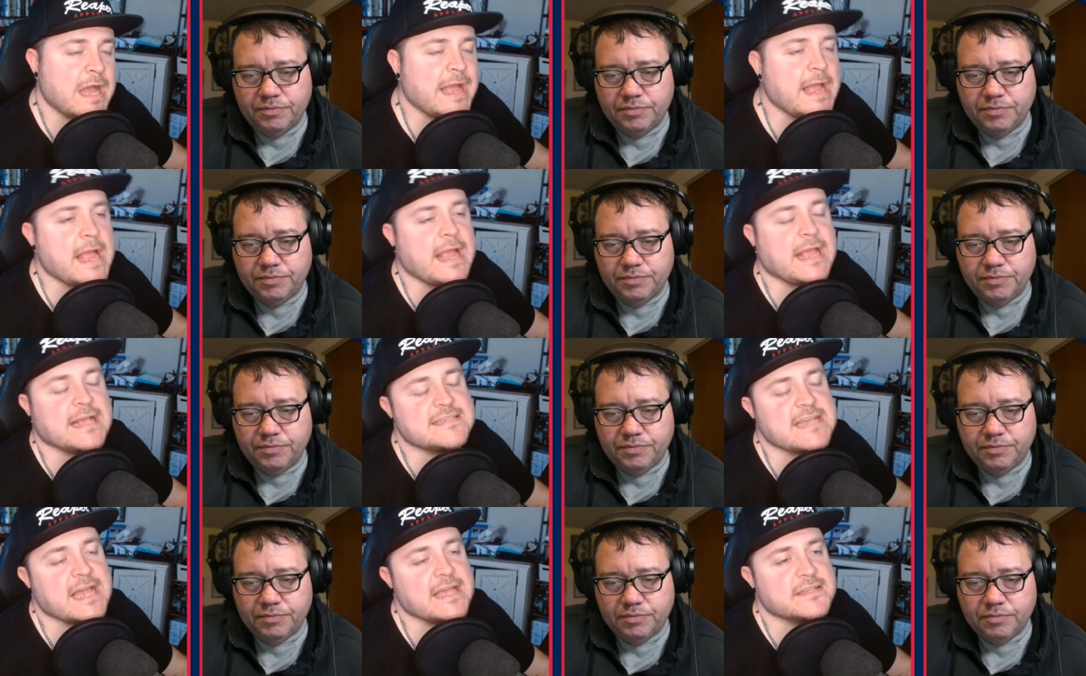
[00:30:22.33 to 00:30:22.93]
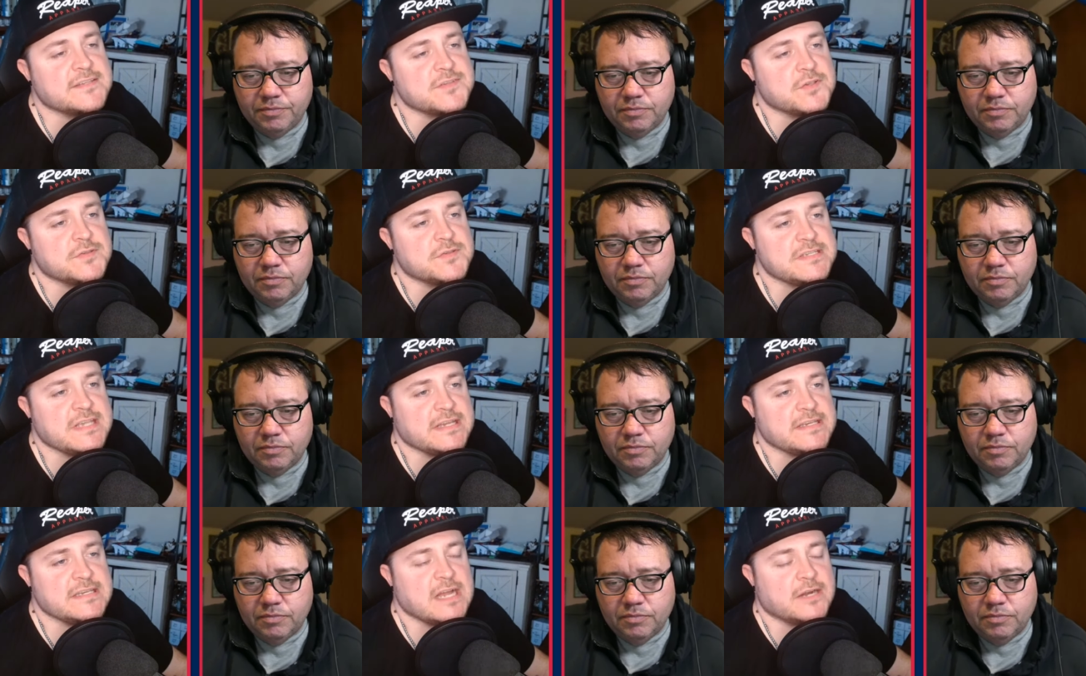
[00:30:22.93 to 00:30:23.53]
Speaker 1: I, I, guess I
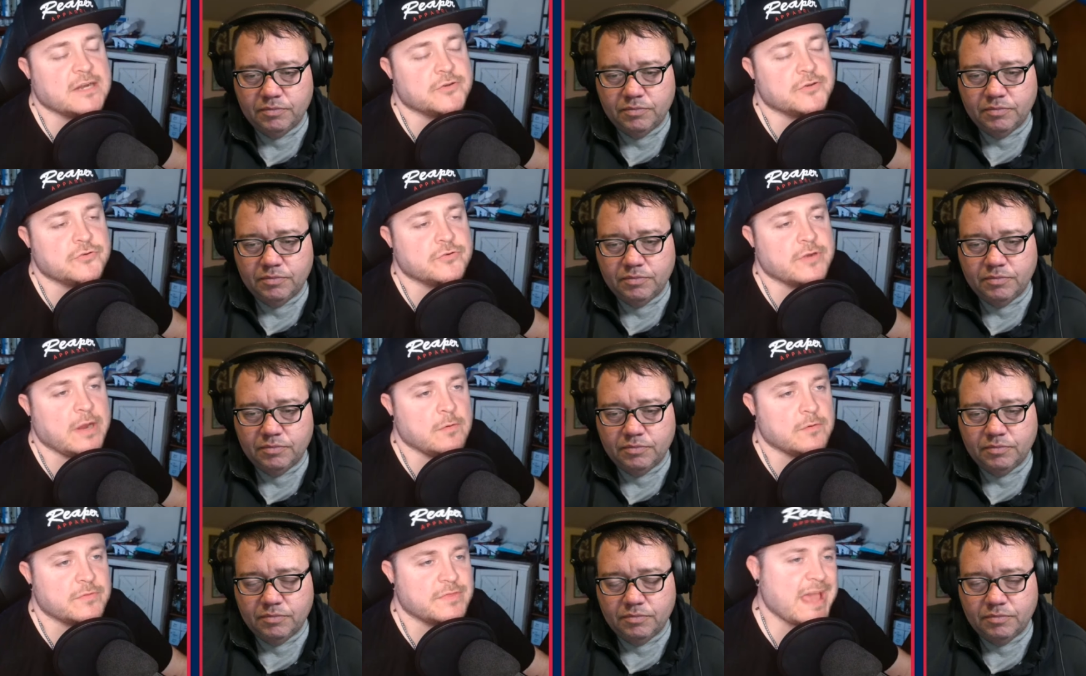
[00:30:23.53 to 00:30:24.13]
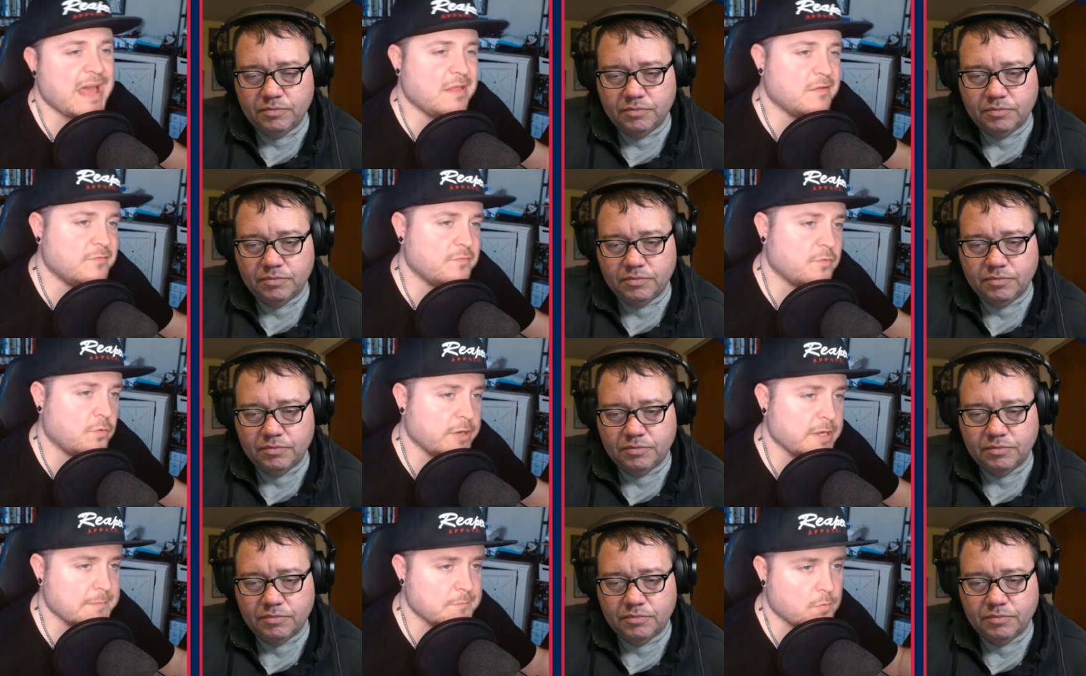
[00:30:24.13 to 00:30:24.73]
associate Dr. Dre with
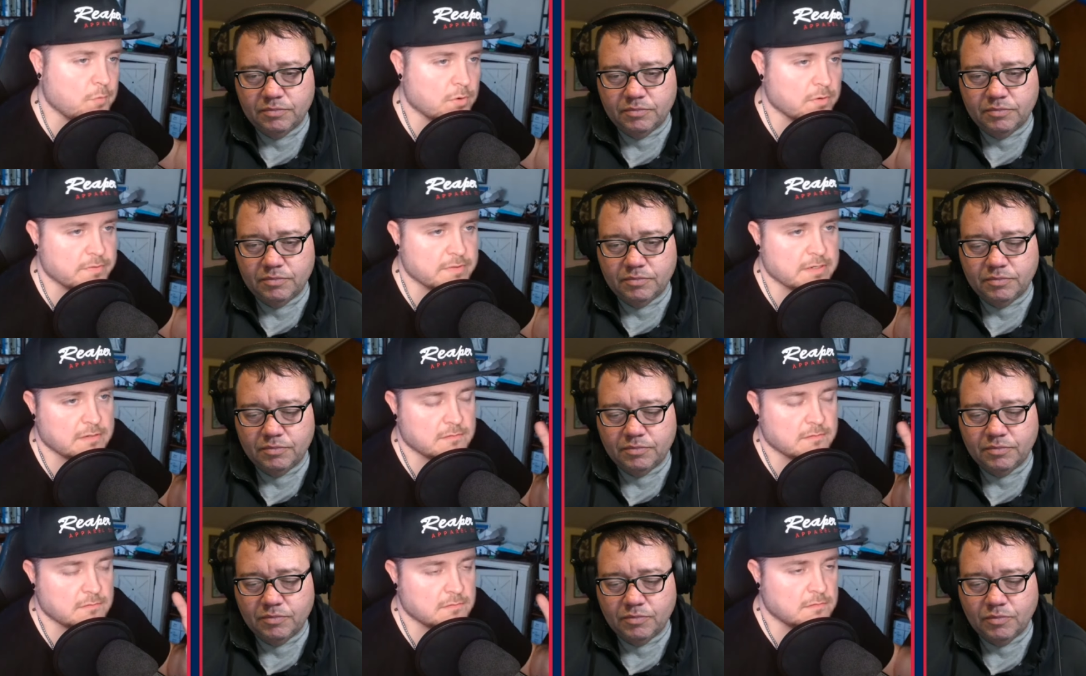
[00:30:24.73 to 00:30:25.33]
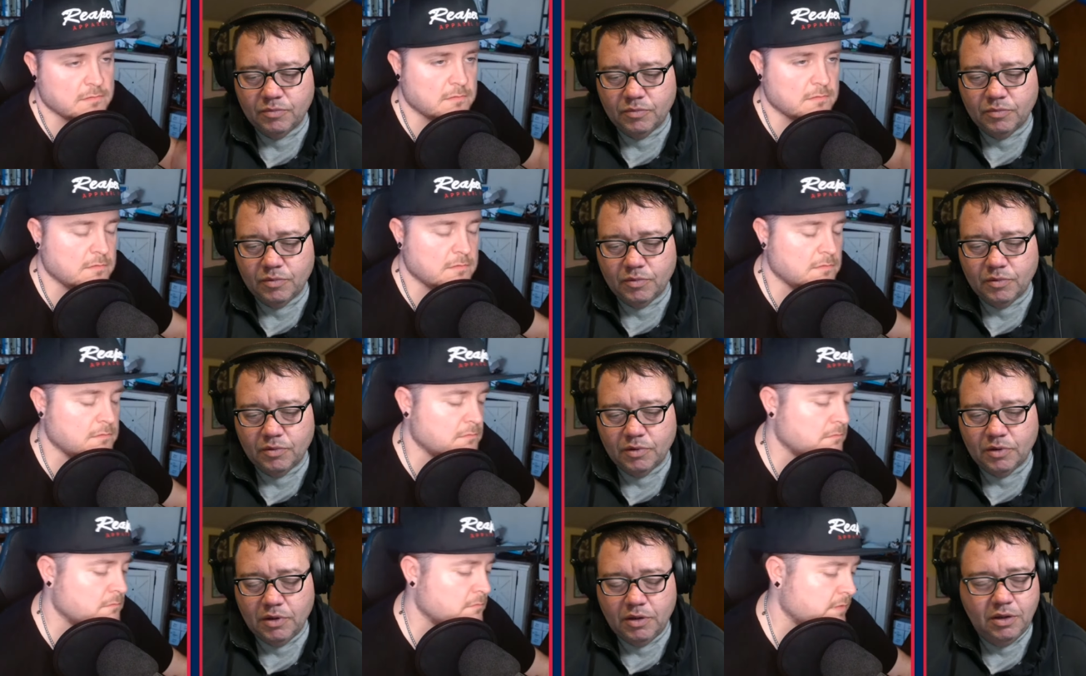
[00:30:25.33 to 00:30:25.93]
California more than
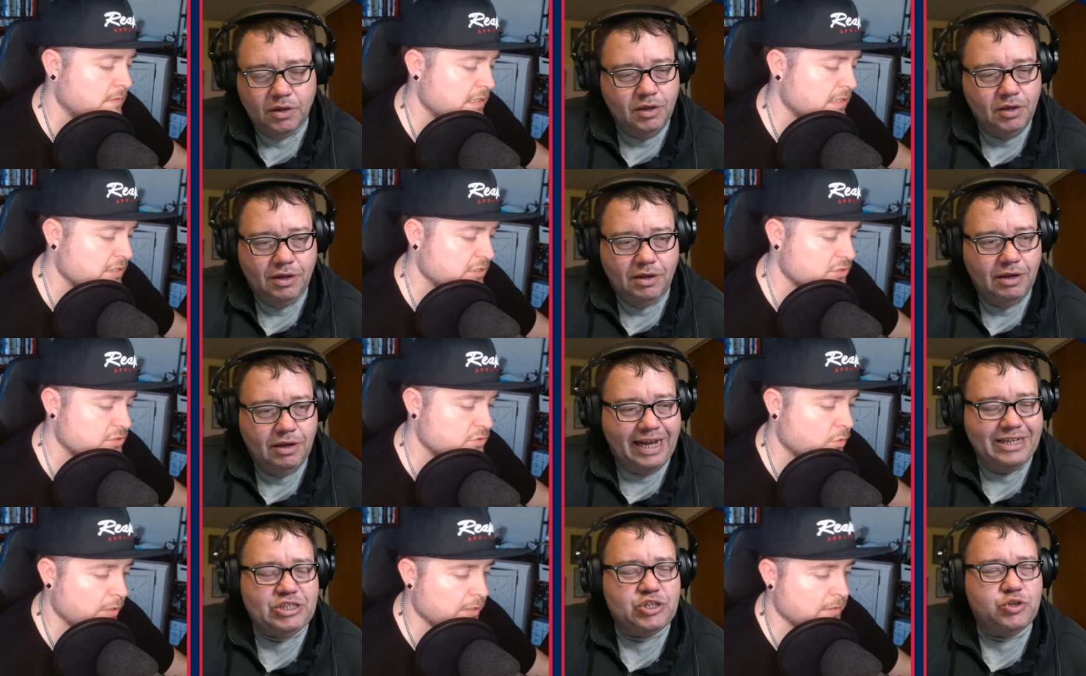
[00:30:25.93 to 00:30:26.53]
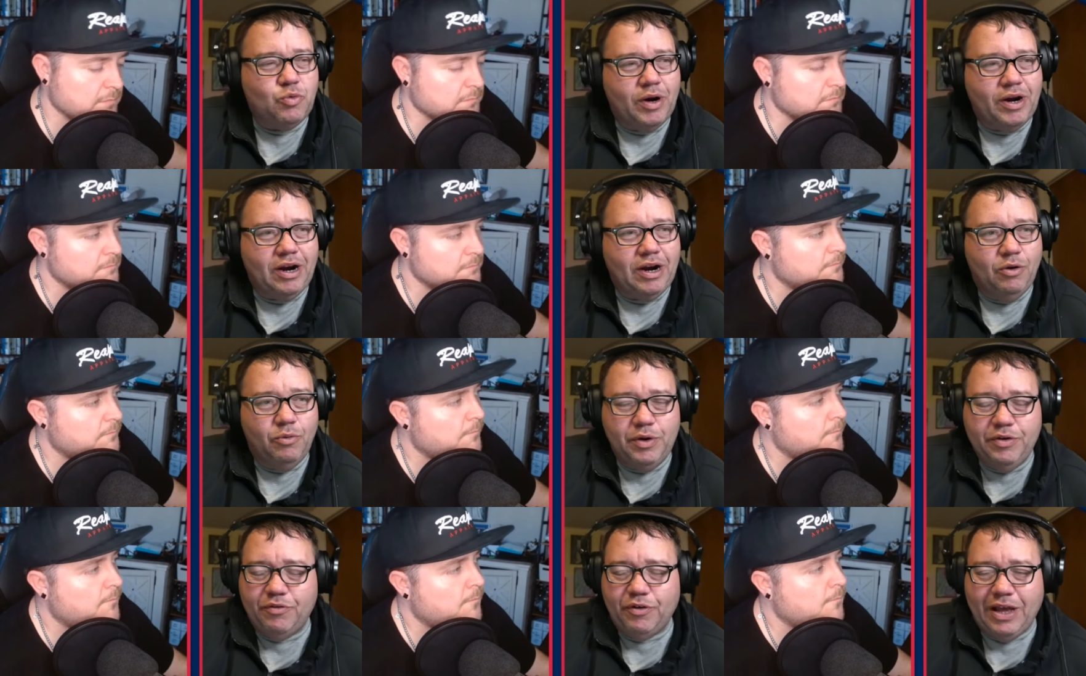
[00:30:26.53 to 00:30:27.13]
Speaker 2: than Detroit. I swear
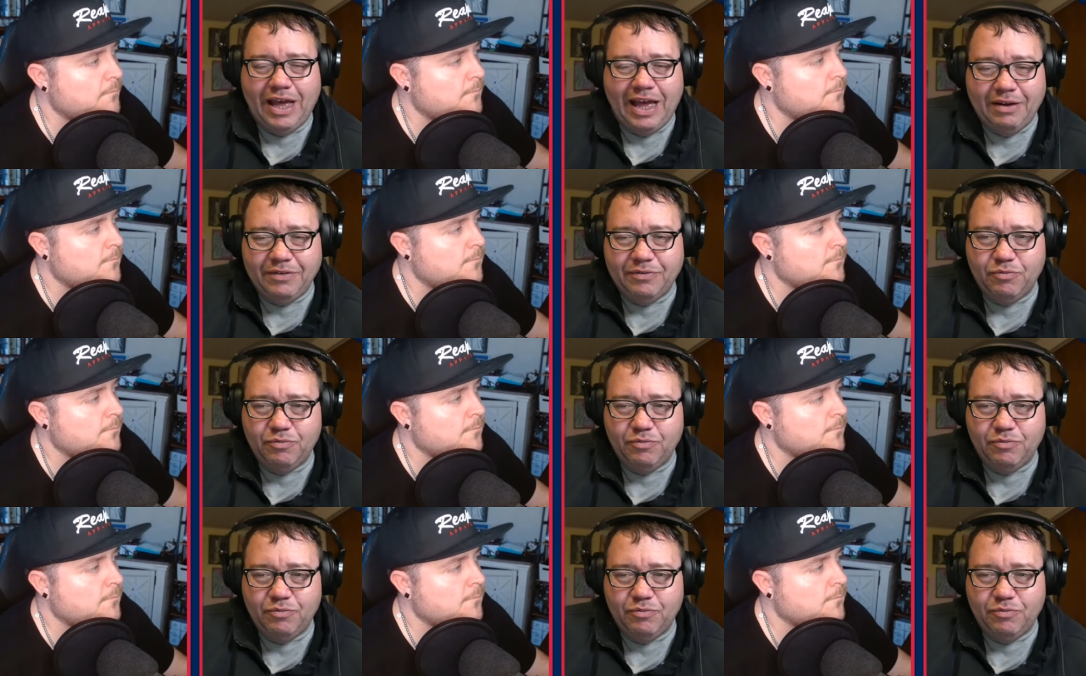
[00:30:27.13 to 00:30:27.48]
we've haven't